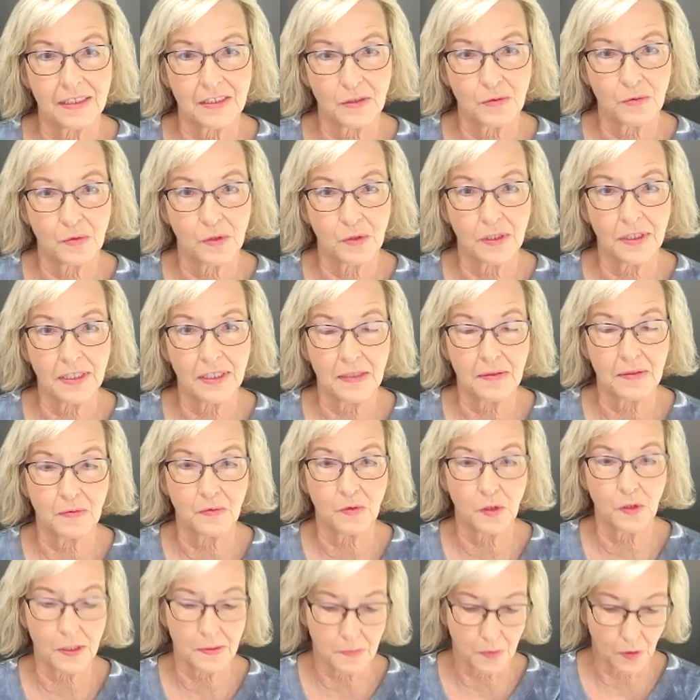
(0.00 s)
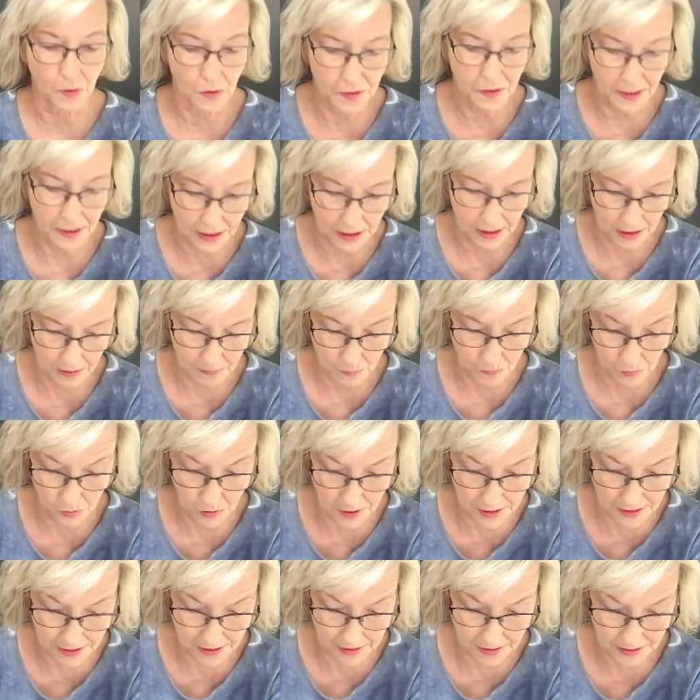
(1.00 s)
really, really brilliant. And I'm
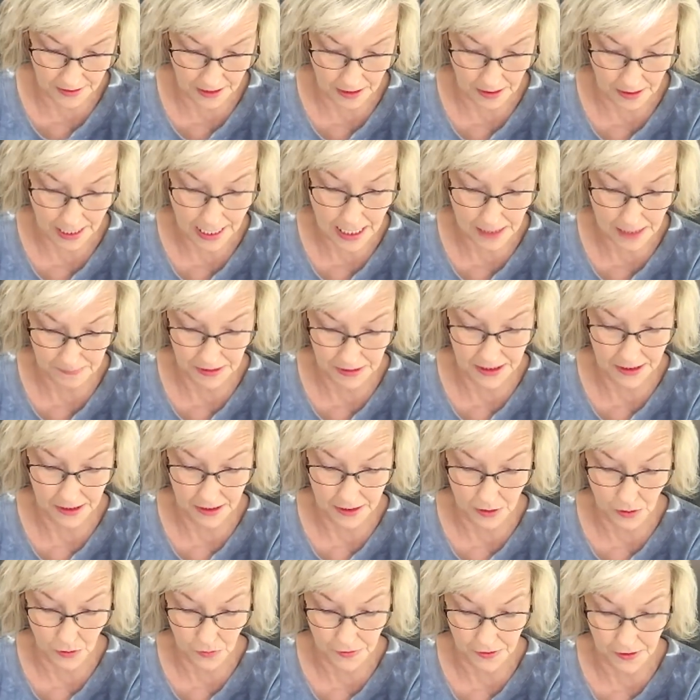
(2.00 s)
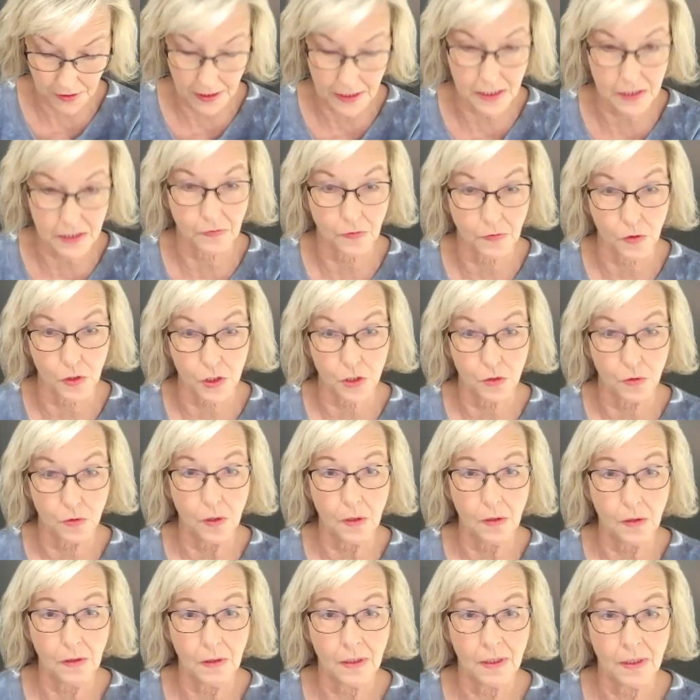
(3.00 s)
really happy to hear that it's
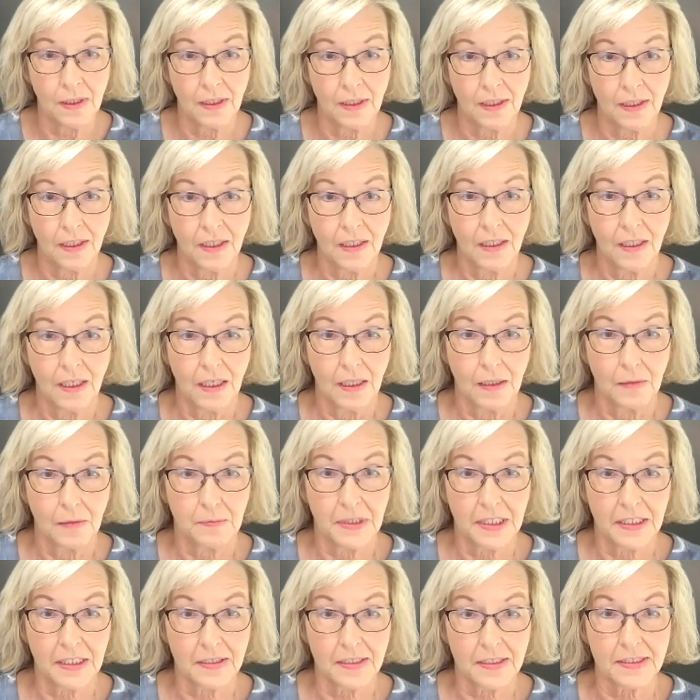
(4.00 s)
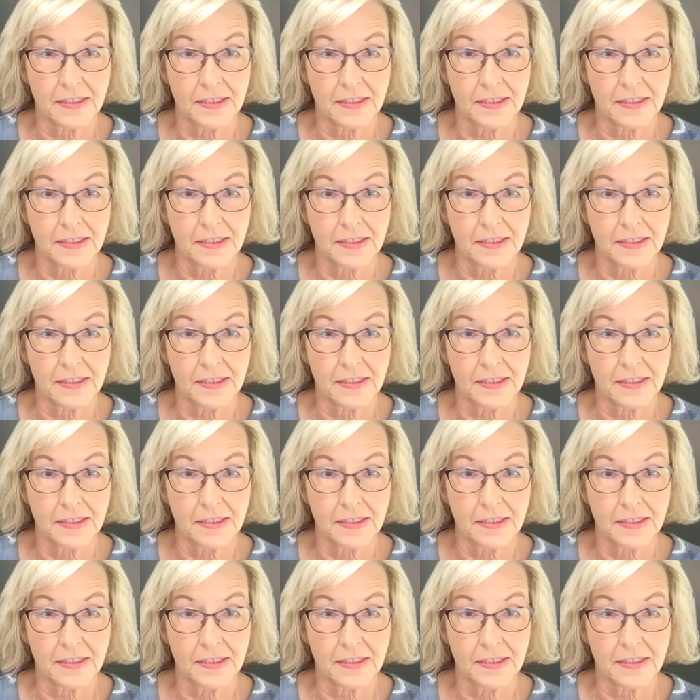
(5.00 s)
virtual, because